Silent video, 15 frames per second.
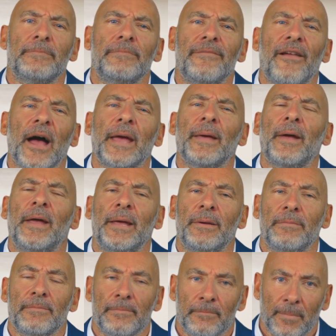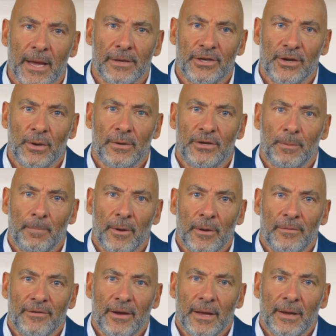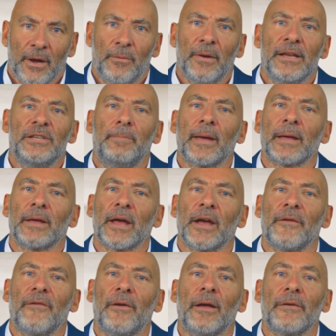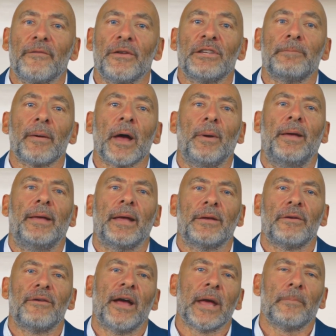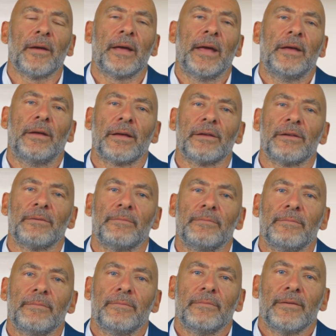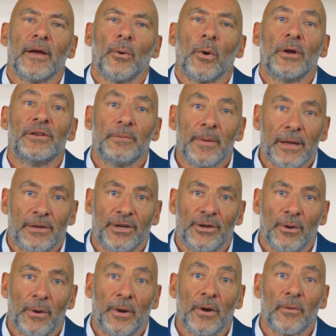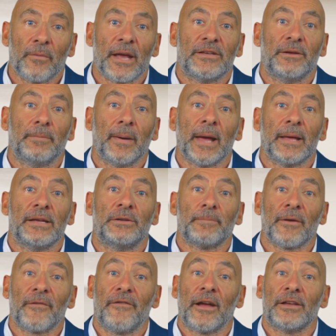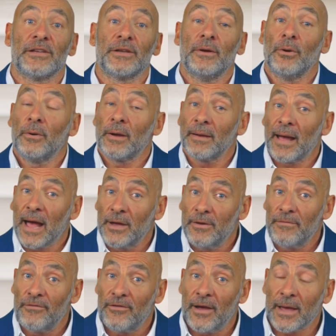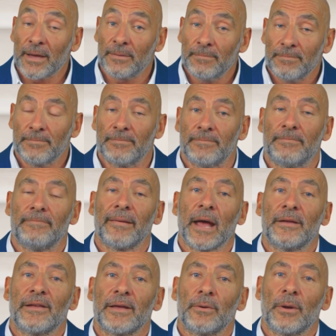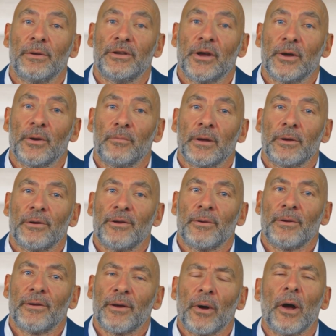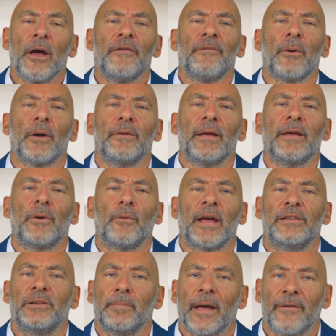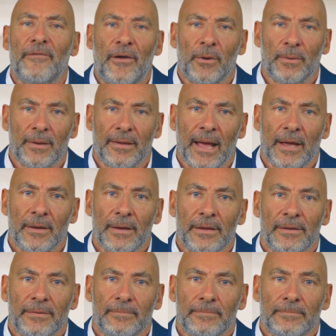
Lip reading: Finally, make sure to proofread your resume carefully for spelling and grammar errors. You want to make sure your resume is professional and error-free. Nothing will turn a recruiter off more than a resume filled with errors.